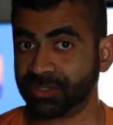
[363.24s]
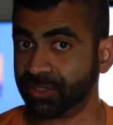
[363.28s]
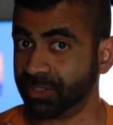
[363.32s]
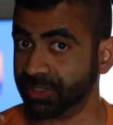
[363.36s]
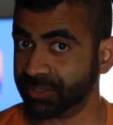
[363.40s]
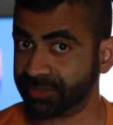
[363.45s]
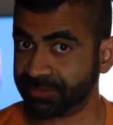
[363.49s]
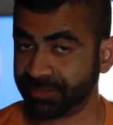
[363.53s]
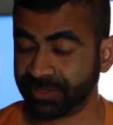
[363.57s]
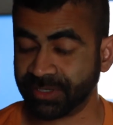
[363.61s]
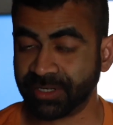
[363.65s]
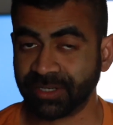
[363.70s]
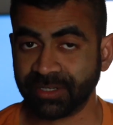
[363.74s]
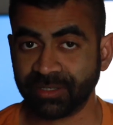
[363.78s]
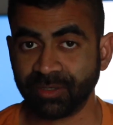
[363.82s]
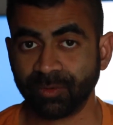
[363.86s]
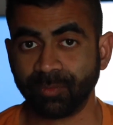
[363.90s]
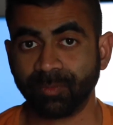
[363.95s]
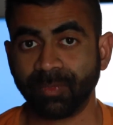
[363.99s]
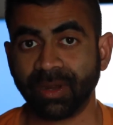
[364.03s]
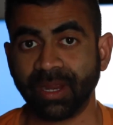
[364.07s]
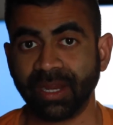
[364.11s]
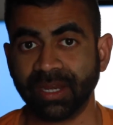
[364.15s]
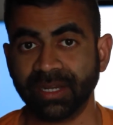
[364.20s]
going to trigger your
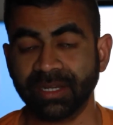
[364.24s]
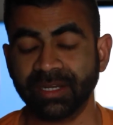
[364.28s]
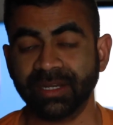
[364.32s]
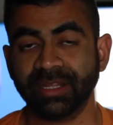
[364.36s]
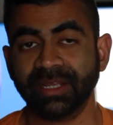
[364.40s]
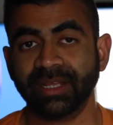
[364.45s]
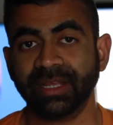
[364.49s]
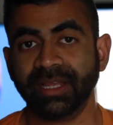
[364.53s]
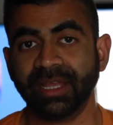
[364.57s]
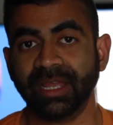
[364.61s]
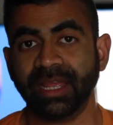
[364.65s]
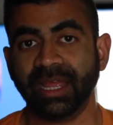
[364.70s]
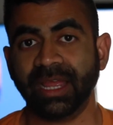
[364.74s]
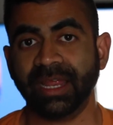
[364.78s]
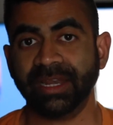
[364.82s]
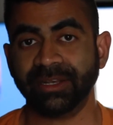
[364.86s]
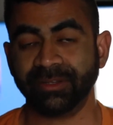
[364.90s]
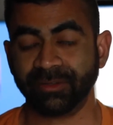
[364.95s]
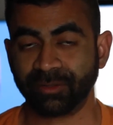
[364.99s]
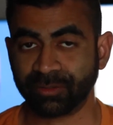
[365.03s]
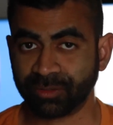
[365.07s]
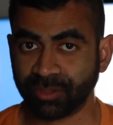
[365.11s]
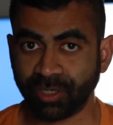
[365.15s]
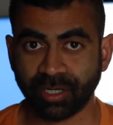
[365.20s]
mind, and
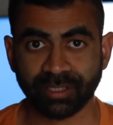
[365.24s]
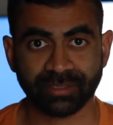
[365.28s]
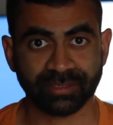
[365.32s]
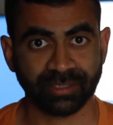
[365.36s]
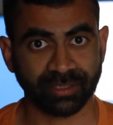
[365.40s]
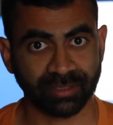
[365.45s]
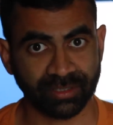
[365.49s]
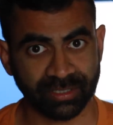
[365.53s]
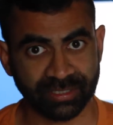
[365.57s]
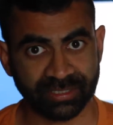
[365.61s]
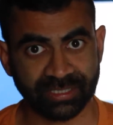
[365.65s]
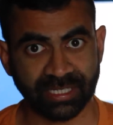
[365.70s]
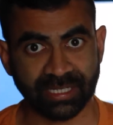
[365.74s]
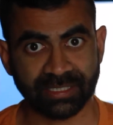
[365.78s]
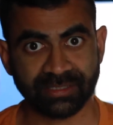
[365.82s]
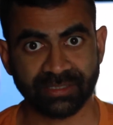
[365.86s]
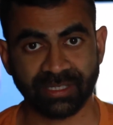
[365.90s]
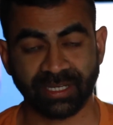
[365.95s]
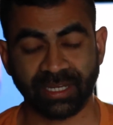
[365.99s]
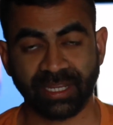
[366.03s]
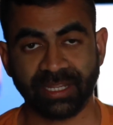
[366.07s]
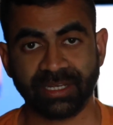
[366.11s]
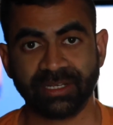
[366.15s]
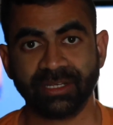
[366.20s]
your thoughts are going to change
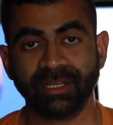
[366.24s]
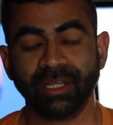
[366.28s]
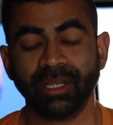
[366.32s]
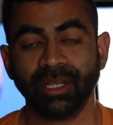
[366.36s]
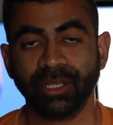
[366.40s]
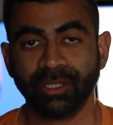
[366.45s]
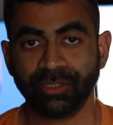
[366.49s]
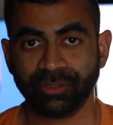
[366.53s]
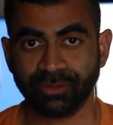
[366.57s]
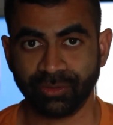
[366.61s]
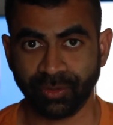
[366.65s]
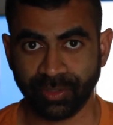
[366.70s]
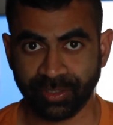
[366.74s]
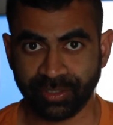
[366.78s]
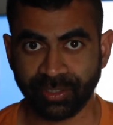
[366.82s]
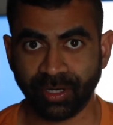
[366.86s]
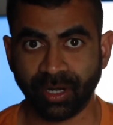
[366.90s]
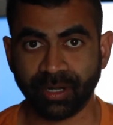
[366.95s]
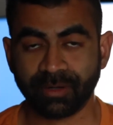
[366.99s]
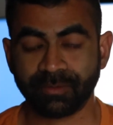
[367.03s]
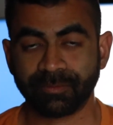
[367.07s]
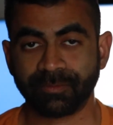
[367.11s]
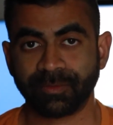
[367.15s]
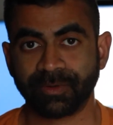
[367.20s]
again. So in
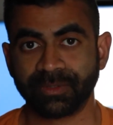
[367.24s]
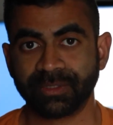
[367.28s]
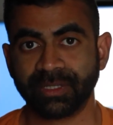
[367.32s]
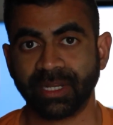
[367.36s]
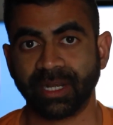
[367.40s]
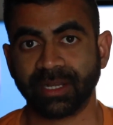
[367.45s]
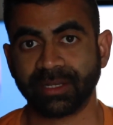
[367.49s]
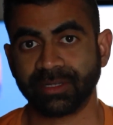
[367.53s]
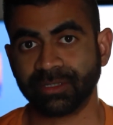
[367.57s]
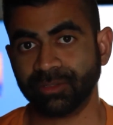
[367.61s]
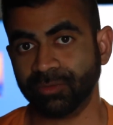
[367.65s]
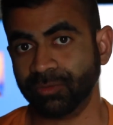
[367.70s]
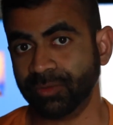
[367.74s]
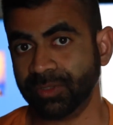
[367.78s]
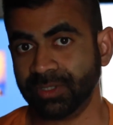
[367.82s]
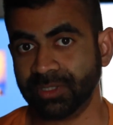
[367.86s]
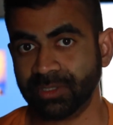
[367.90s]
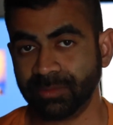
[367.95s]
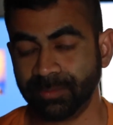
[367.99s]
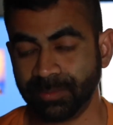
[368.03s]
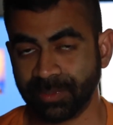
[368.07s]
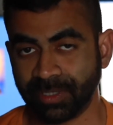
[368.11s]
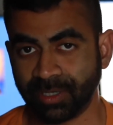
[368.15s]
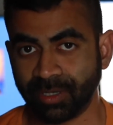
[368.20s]
order for that, you need
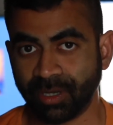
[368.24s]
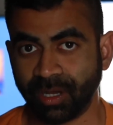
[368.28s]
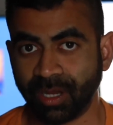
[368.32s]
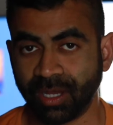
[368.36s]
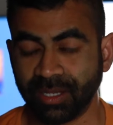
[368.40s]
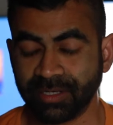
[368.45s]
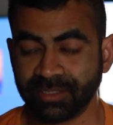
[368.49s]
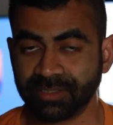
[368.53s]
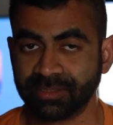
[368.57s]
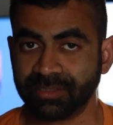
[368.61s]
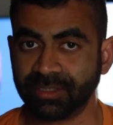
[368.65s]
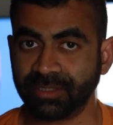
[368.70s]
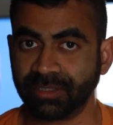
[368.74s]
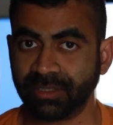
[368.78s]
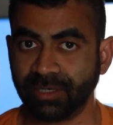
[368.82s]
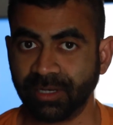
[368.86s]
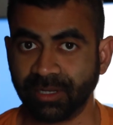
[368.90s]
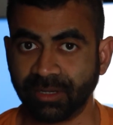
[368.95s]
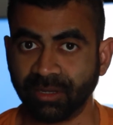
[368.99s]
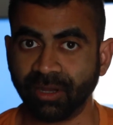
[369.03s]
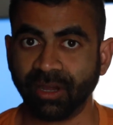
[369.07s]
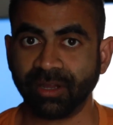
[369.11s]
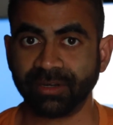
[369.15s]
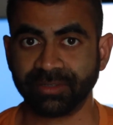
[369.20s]
to be constantly
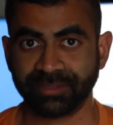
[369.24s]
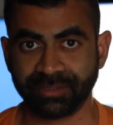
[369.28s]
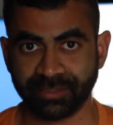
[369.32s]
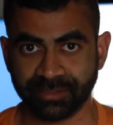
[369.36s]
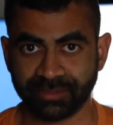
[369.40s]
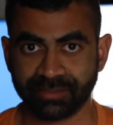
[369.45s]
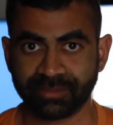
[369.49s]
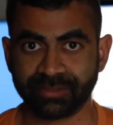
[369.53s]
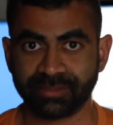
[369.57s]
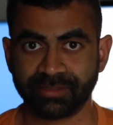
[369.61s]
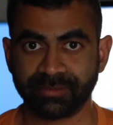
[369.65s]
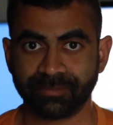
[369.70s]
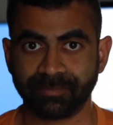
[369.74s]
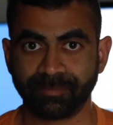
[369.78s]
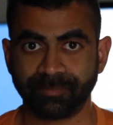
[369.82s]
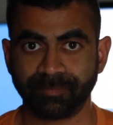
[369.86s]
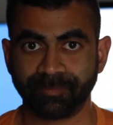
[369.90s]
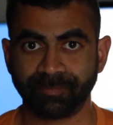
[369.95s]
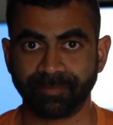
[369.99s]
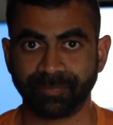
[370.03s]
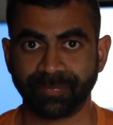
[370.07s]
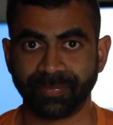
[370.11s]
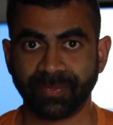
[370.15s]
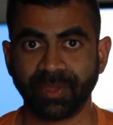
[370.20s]
conscious
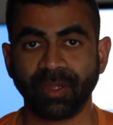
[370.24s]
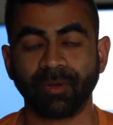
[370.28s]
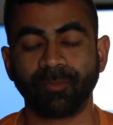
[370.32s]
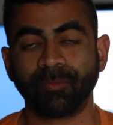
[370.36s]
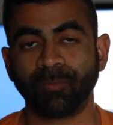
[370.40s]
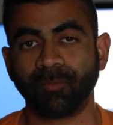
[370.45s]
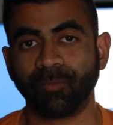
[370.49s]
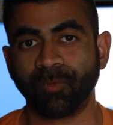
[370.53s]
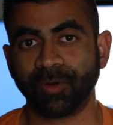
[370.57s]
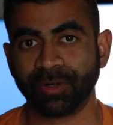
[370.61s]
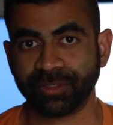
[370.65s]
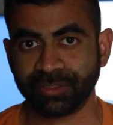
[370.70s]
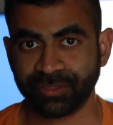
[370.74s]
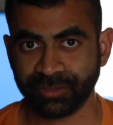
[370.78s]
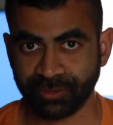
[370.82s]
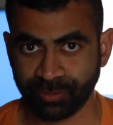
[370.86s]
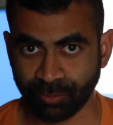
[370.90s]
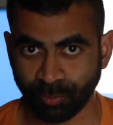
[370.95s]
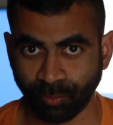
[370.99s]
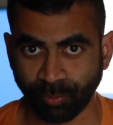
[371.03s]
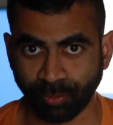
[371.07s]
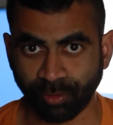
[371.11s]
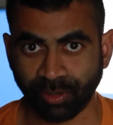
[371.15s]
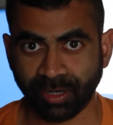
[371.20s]
of what
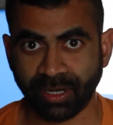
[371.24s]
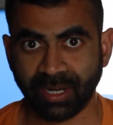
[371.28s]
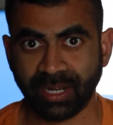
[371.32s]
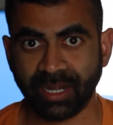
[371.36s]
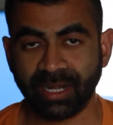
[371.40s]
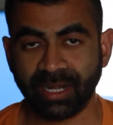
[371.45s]
you are